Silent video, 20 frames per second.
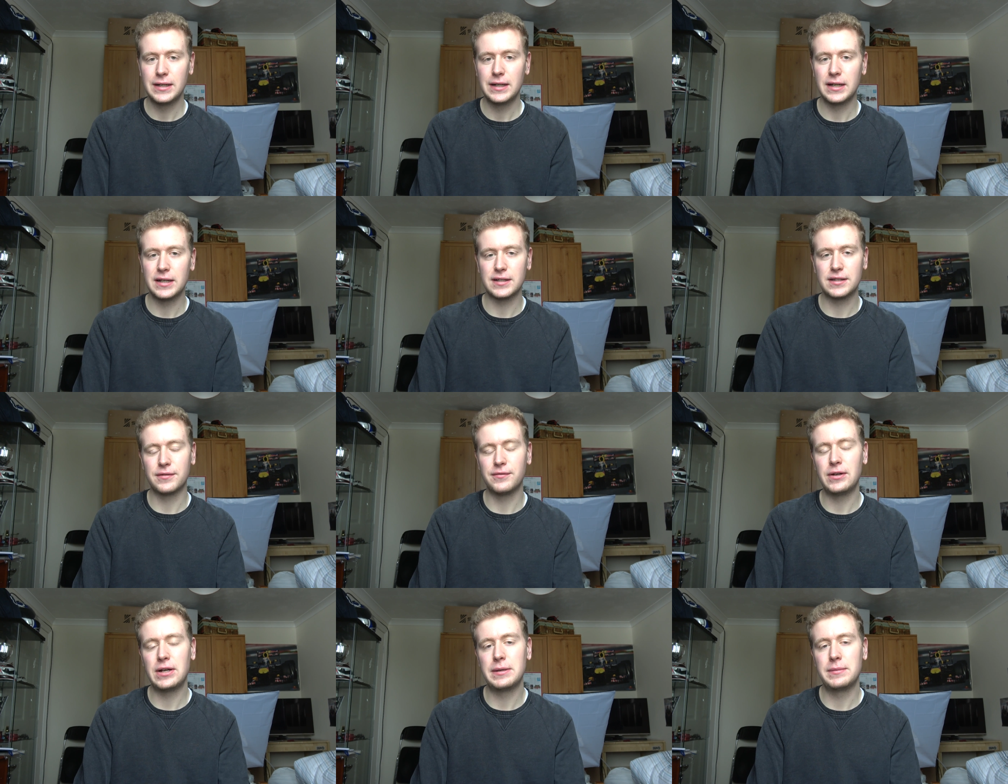a
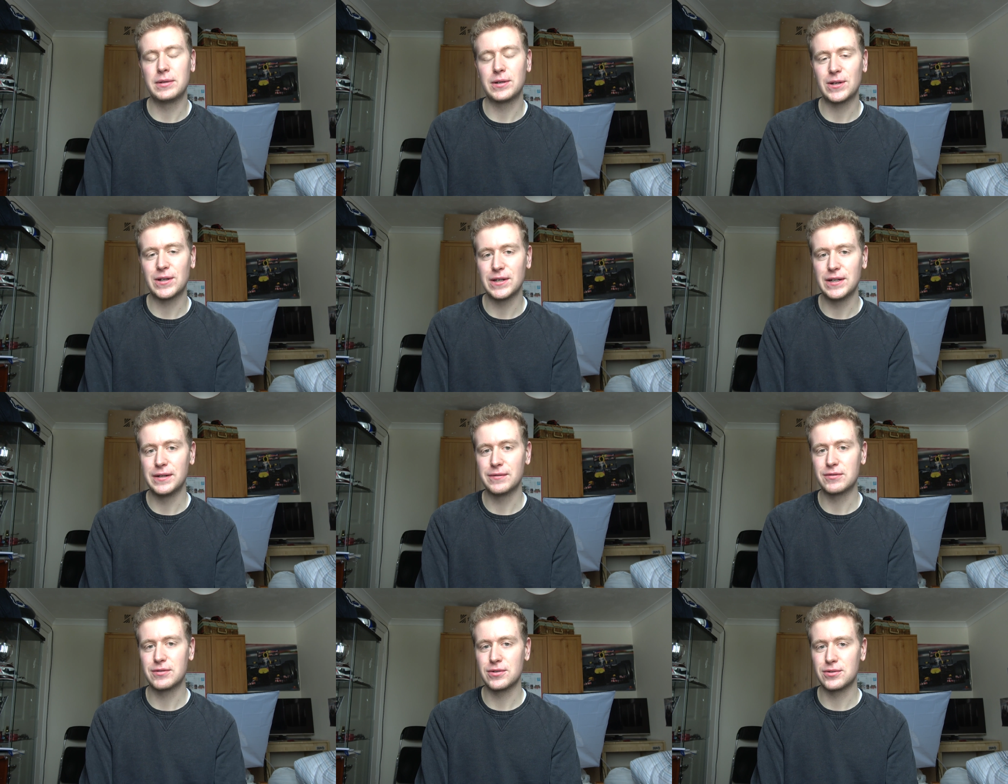development
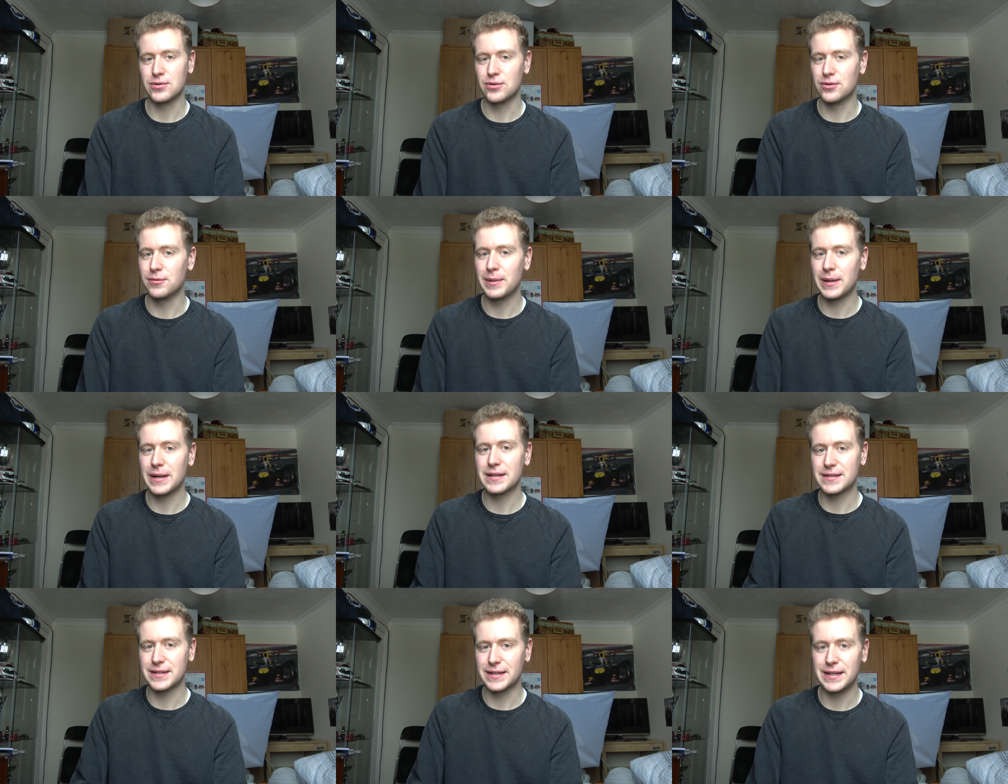curve to sort of be
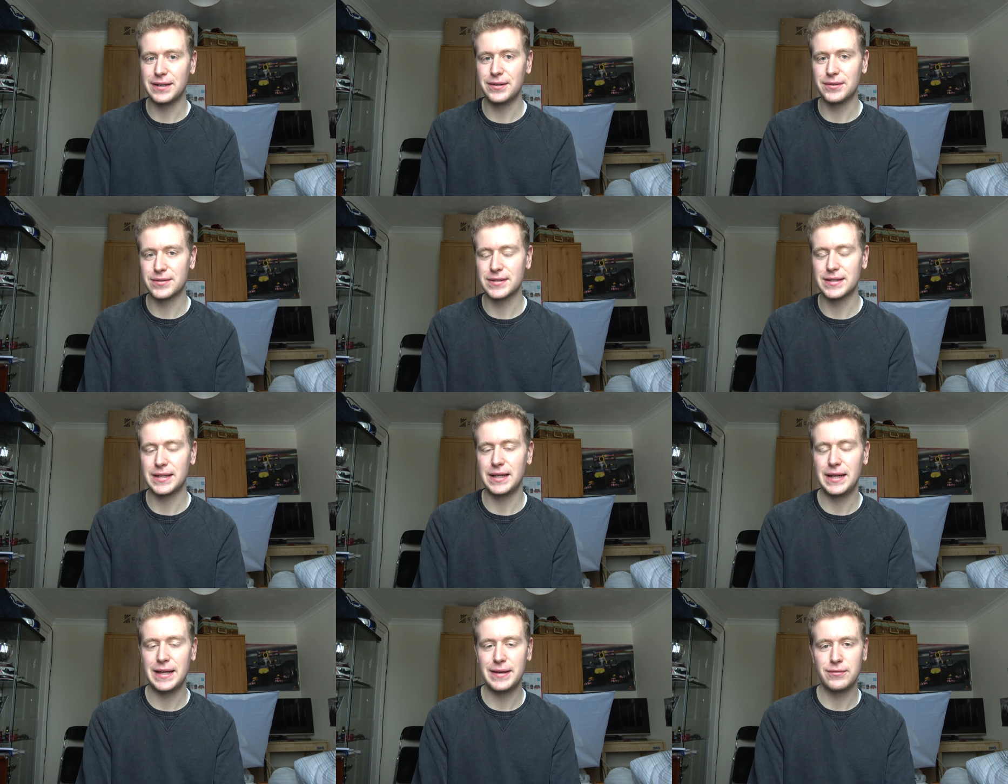able to get onto
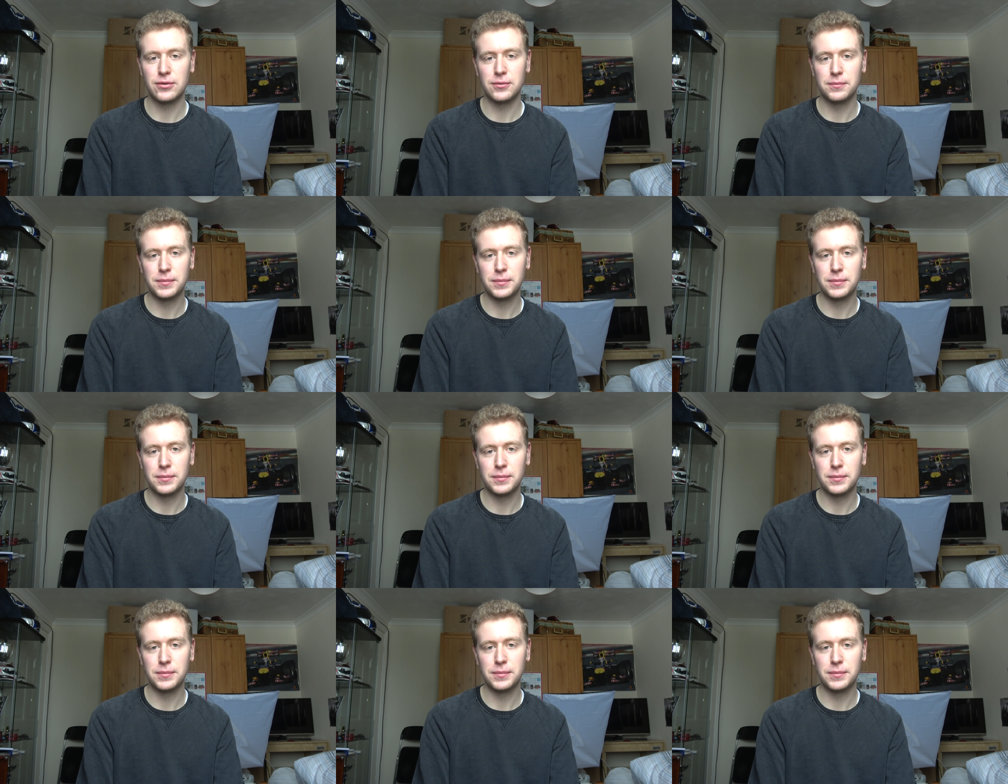that level.